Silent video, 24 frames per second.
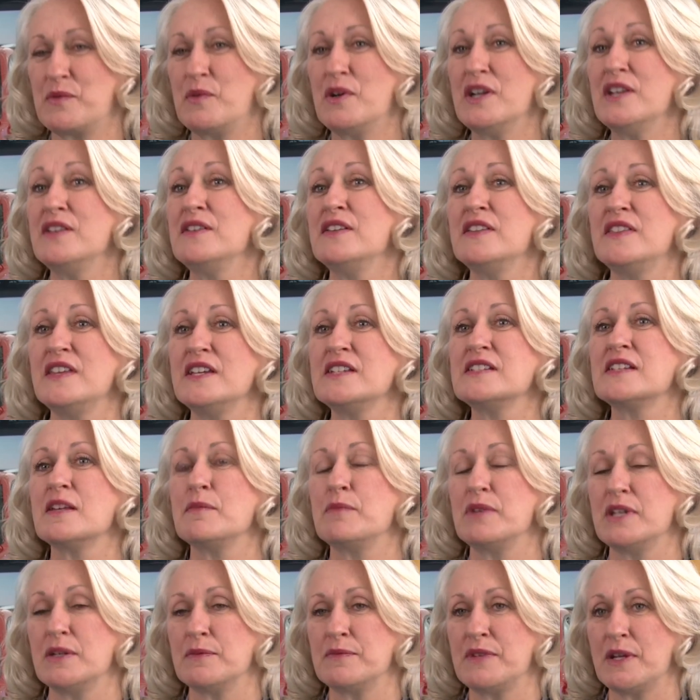One of the things that
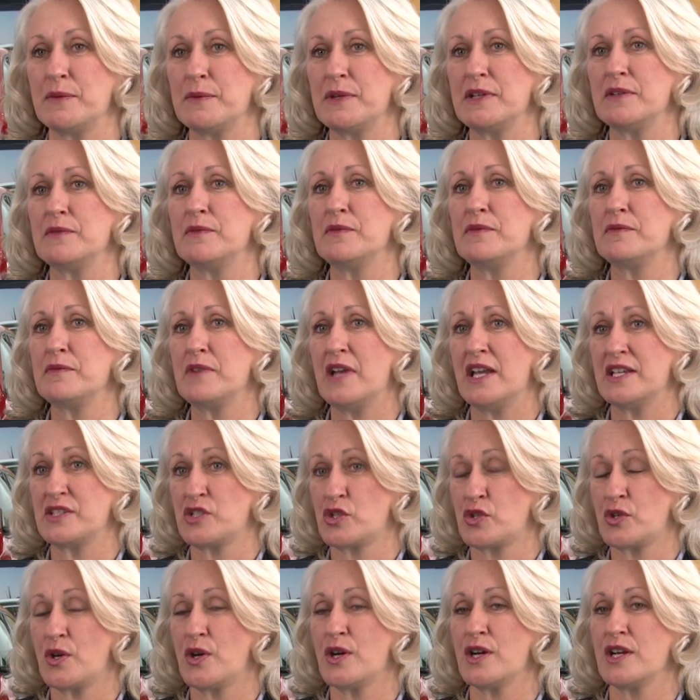BMW has
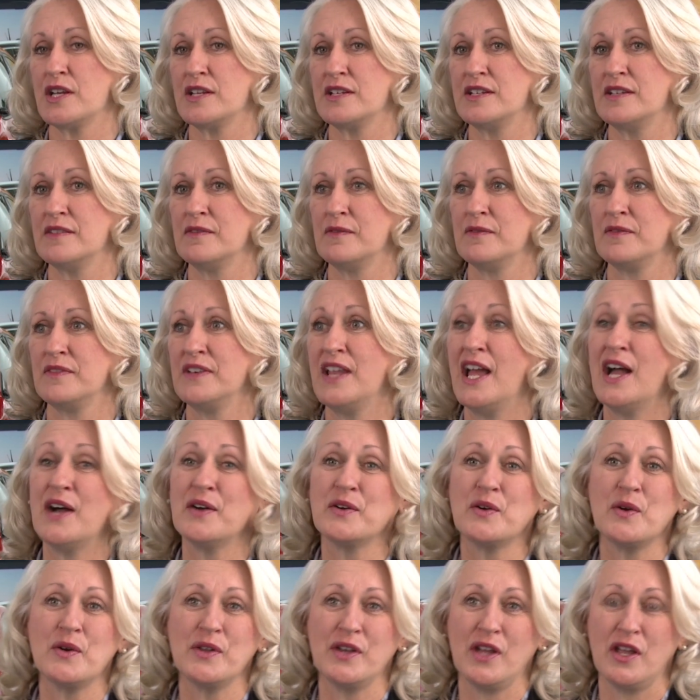started, now
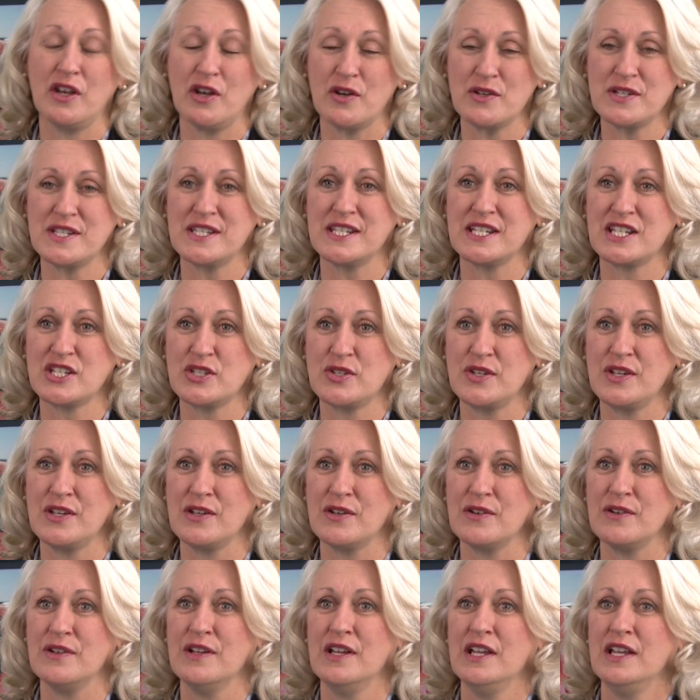going on our sixth
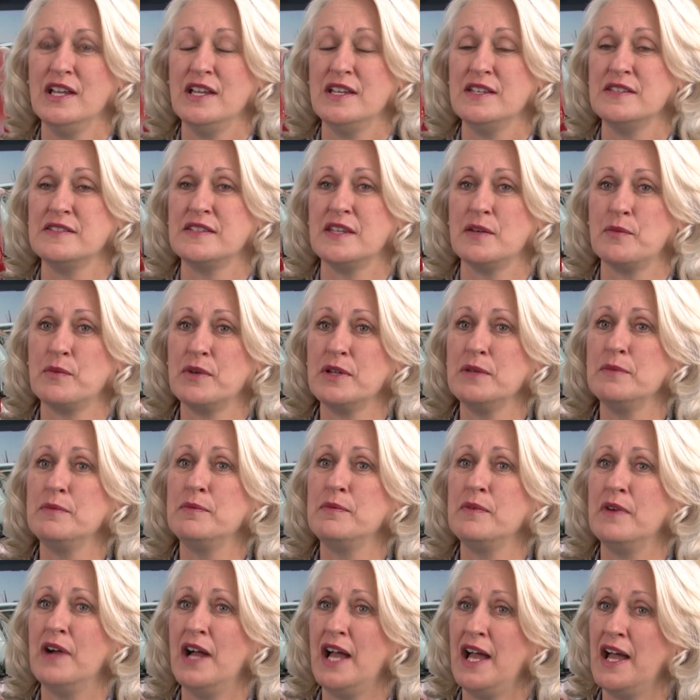year, is that we
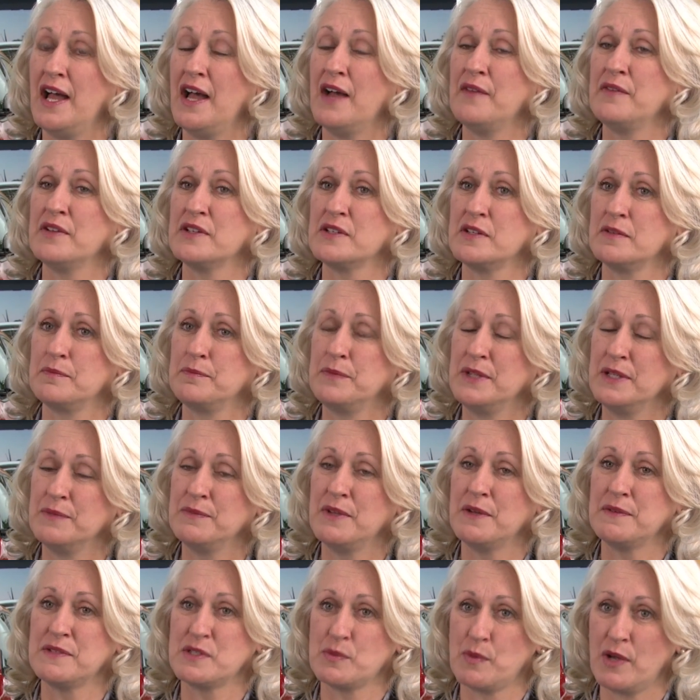have a
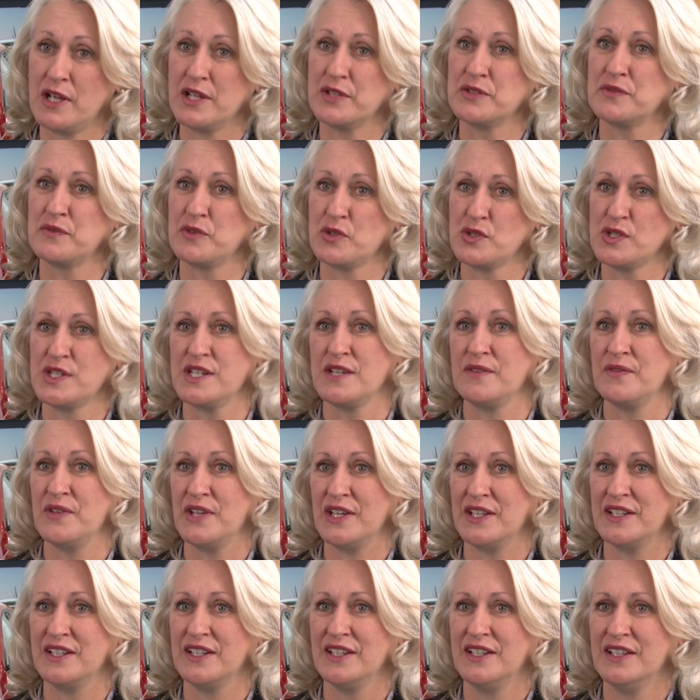BMW Spire Diversity
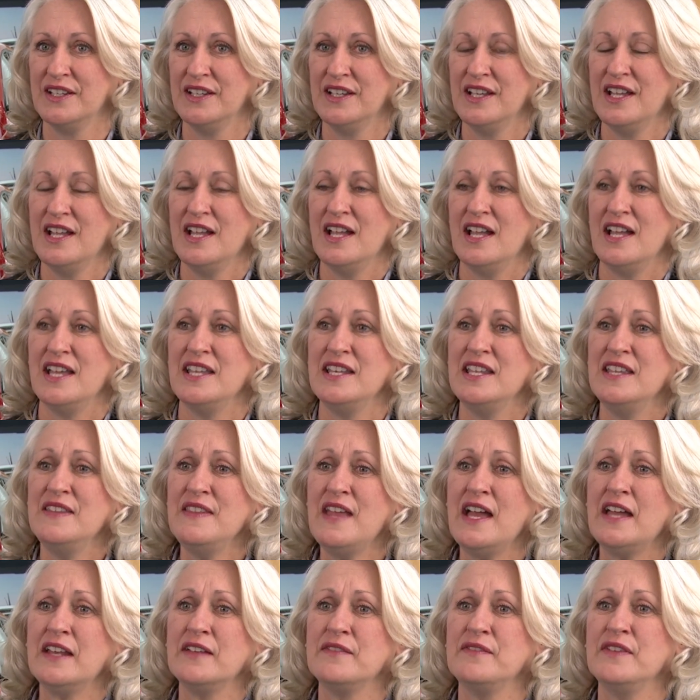event. And in
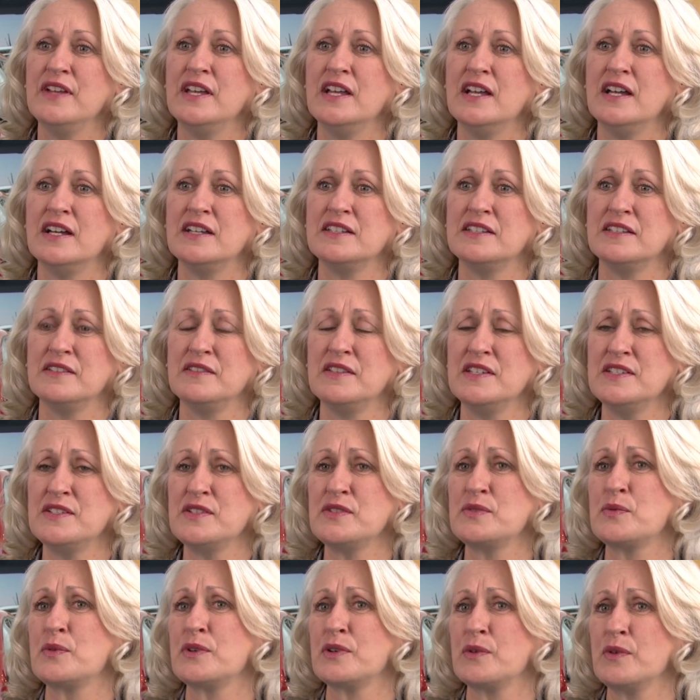that event, and this
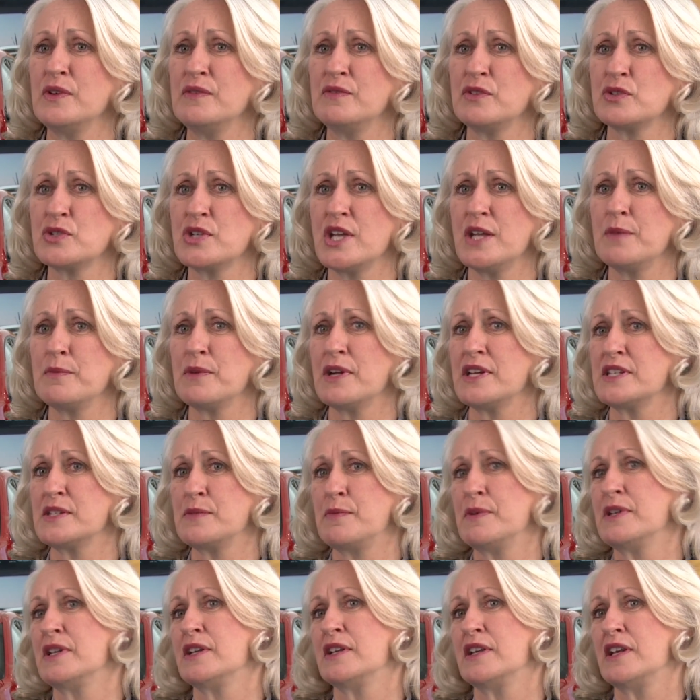is where Greenville Chamber has
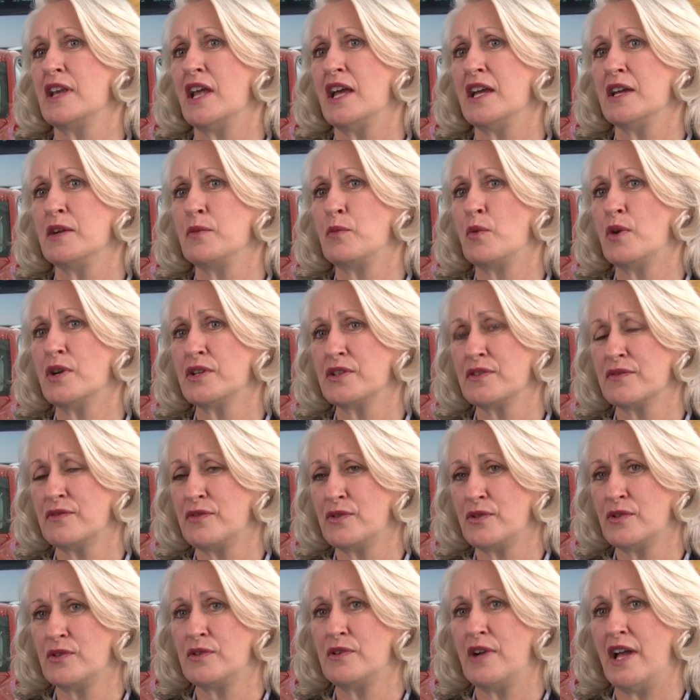been a
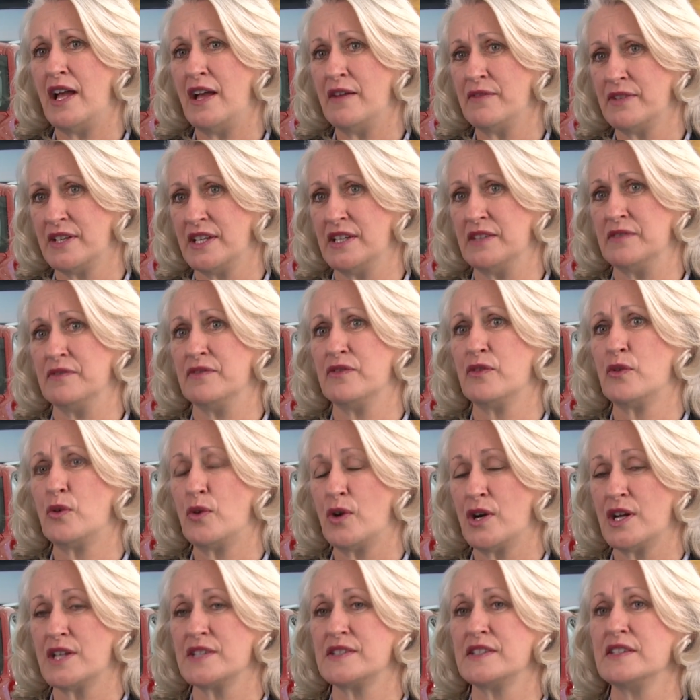wonderful advocate
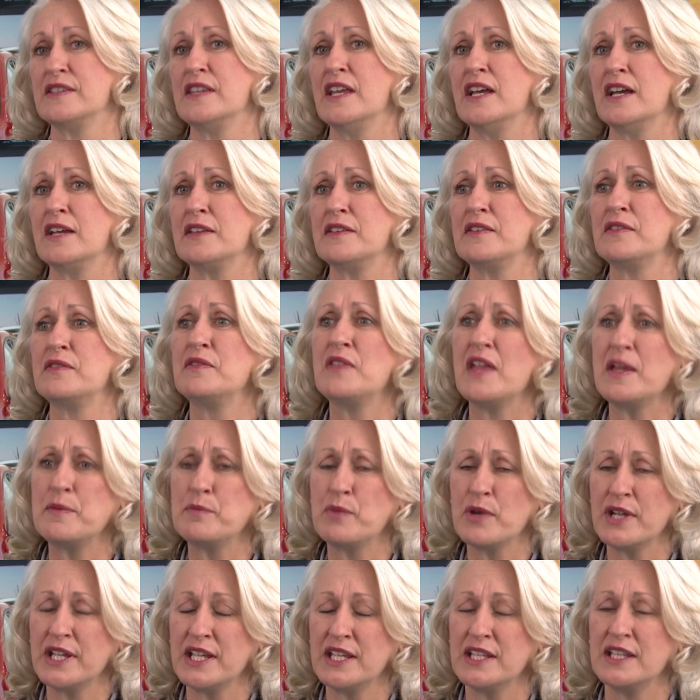for us, in that they
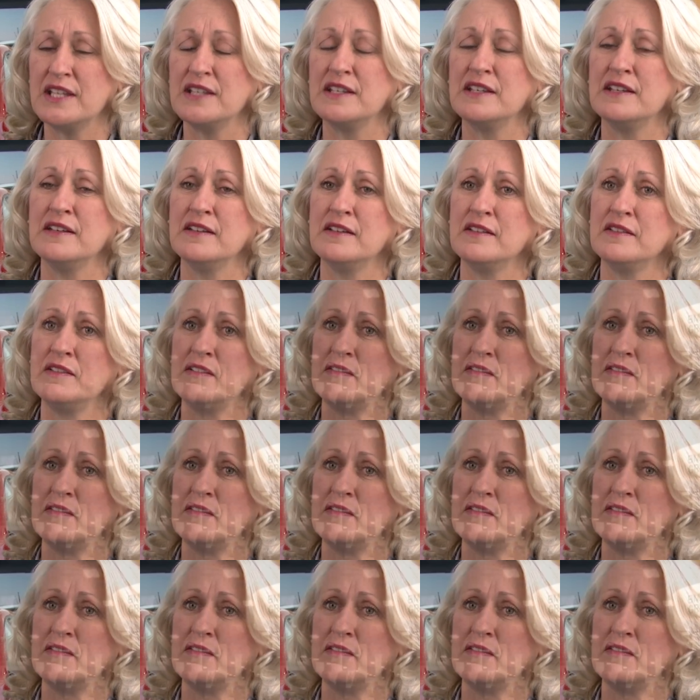bring in